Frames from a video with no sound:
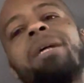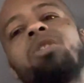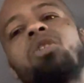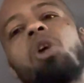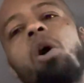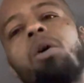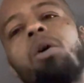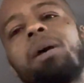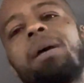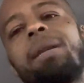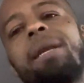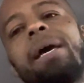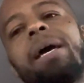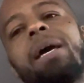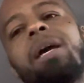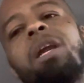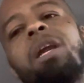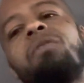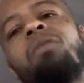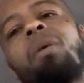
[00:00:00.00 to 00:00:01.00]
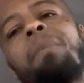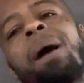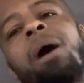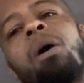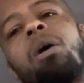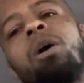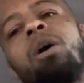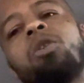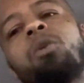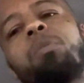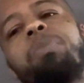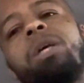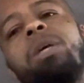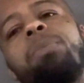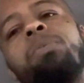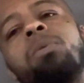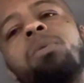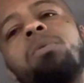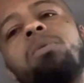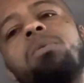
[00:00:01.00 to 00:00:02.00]
talking negative about other
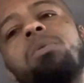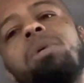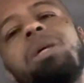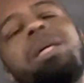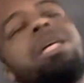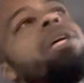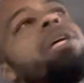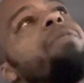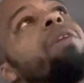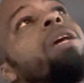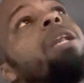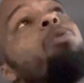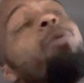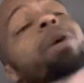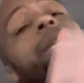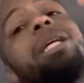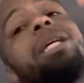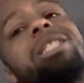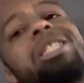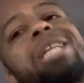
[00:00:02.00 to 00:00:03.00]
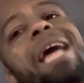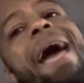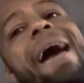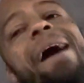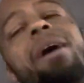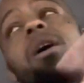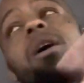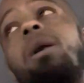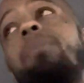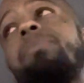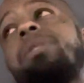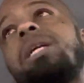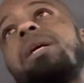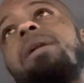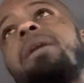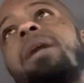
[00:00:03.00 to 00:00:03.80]
people. Even when the chat comes in